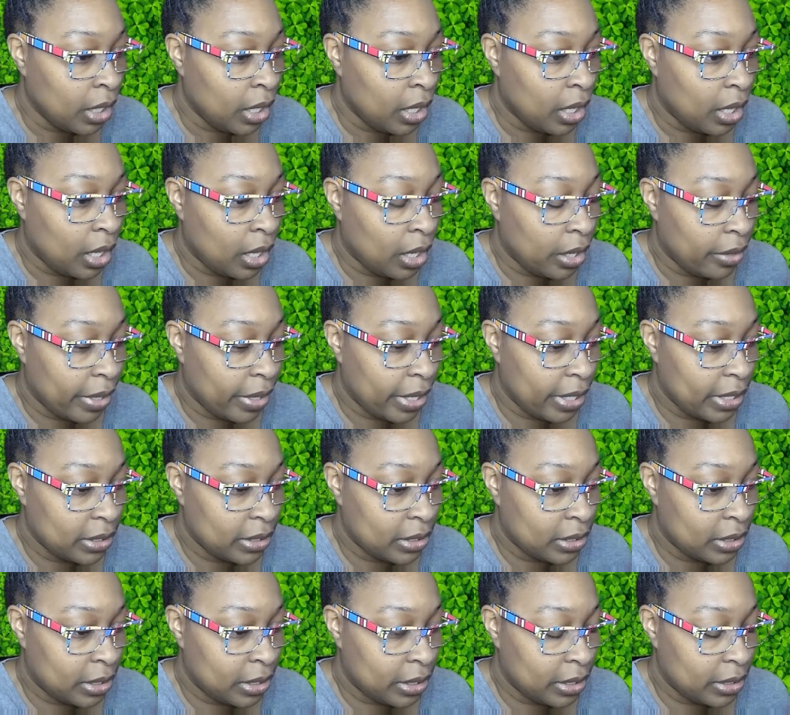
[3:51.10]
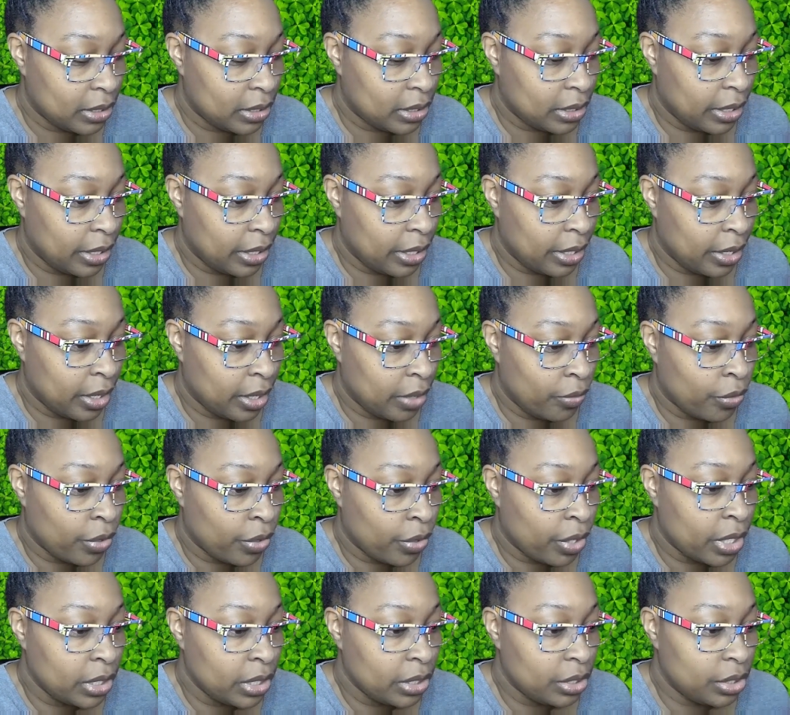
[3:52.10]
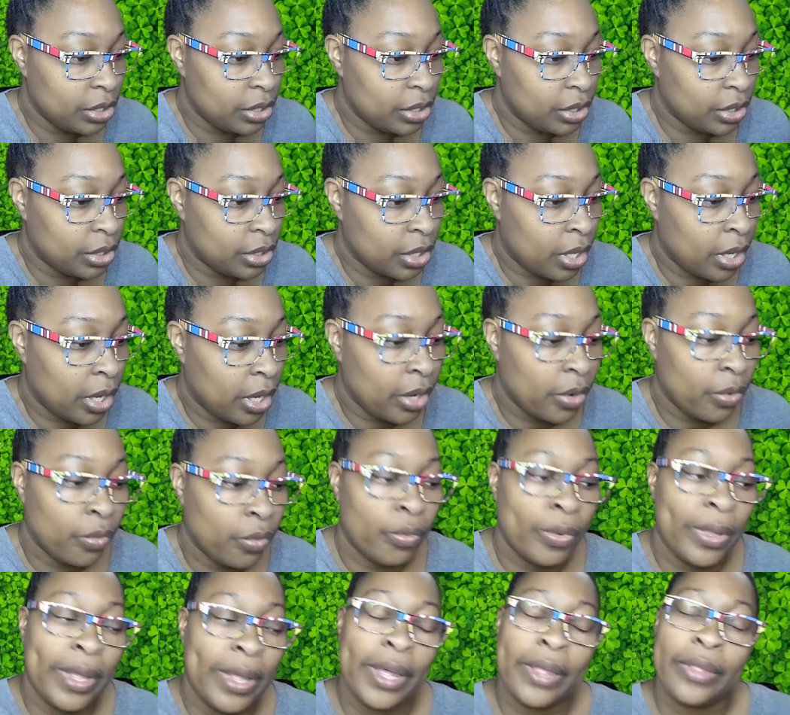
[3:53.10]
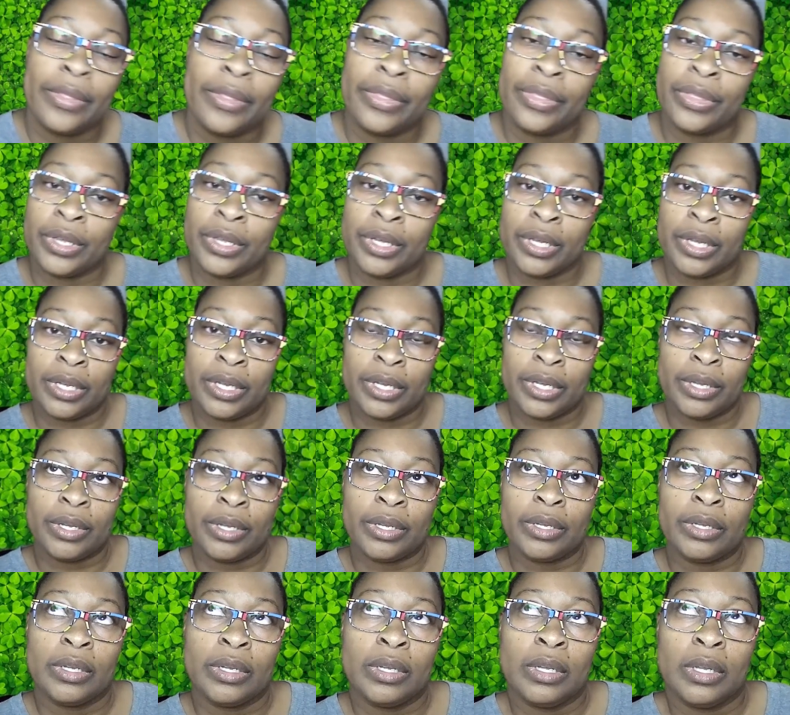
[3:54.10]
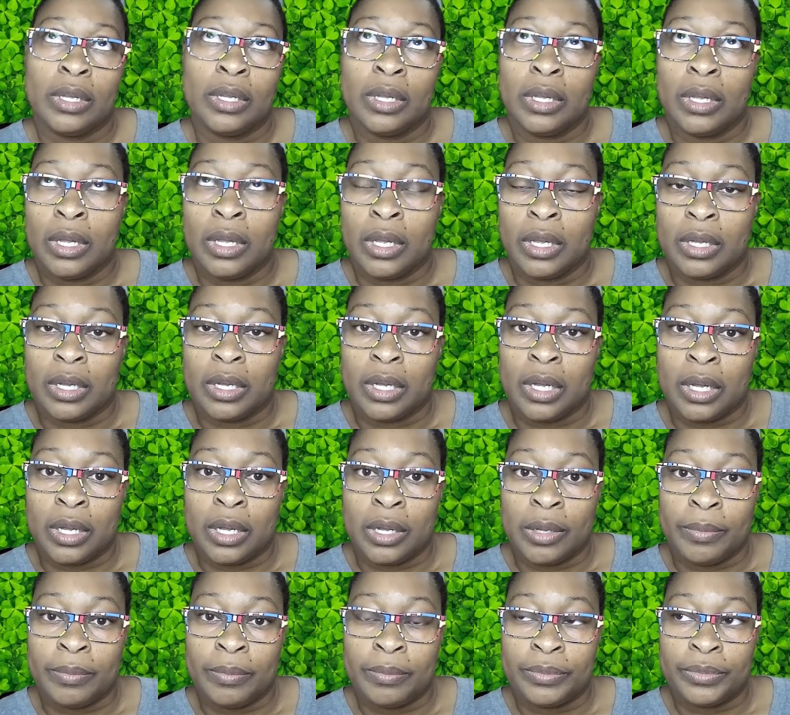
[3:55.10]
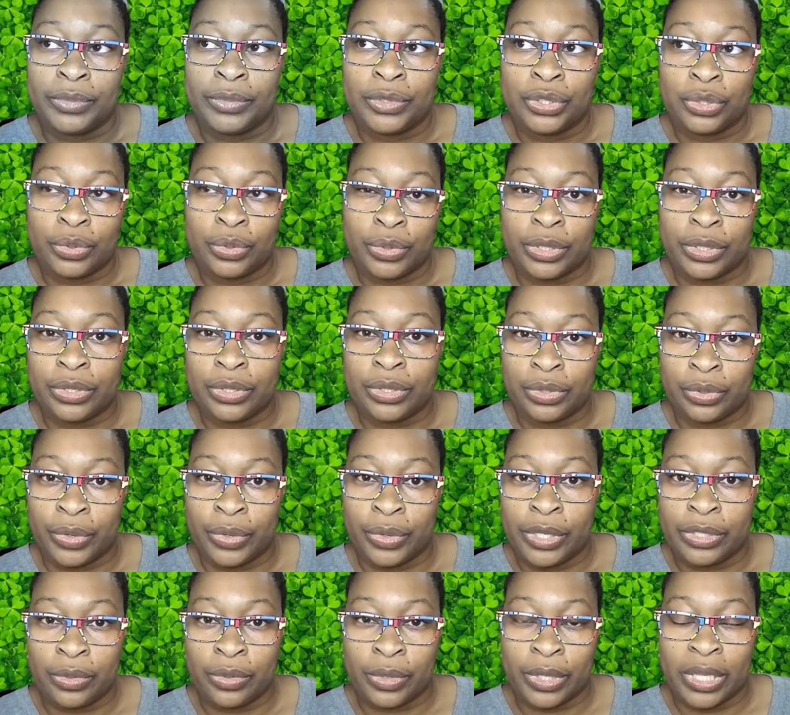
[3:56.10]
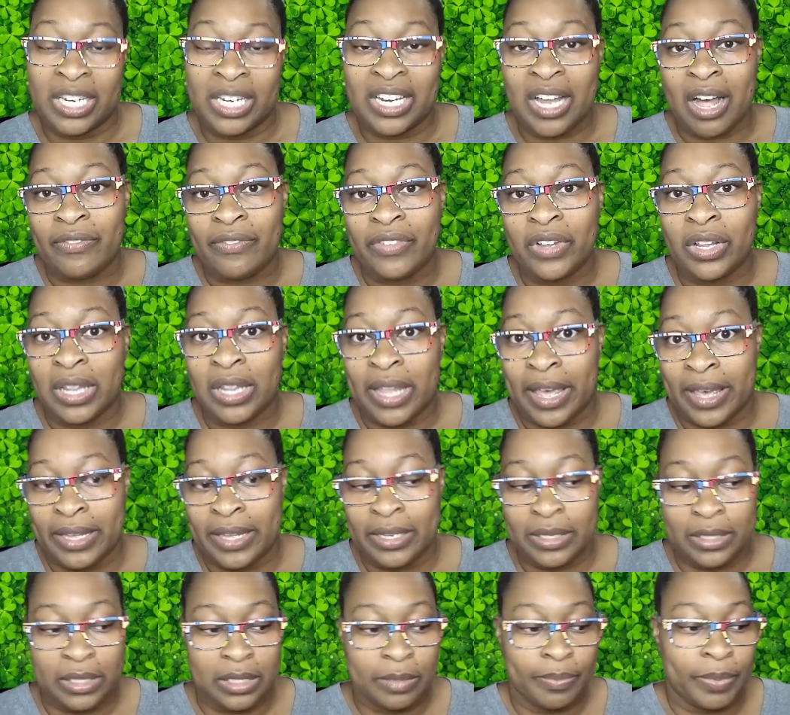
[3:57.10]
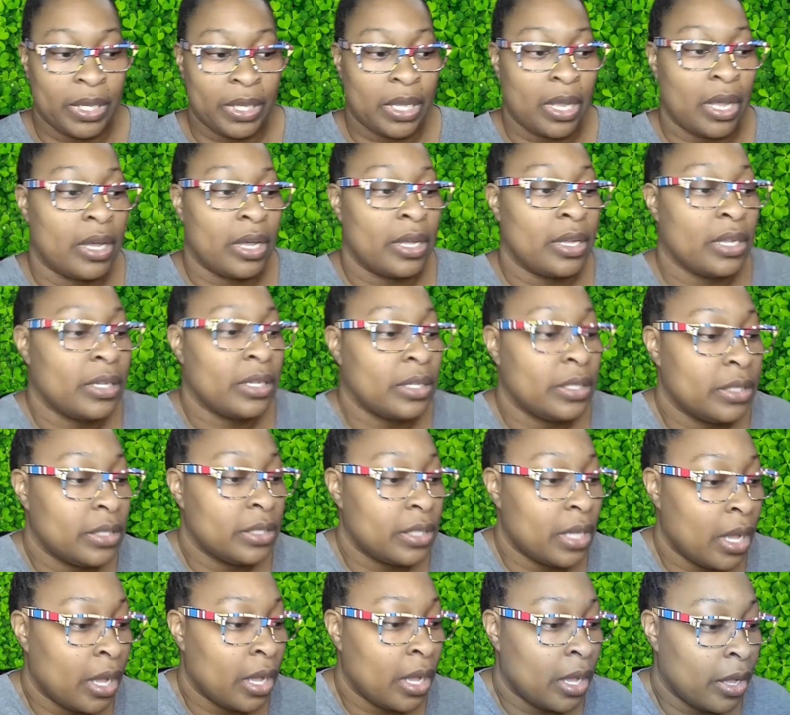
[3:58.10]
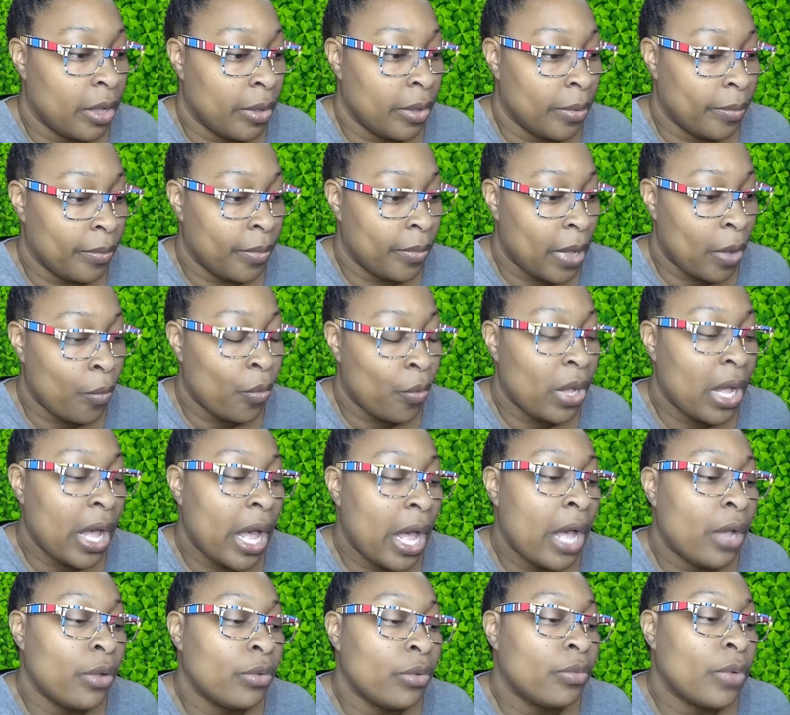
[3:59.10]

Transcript: All right, so let's see here. We're going to start with the um, short stories or the novelettes because um, well I'll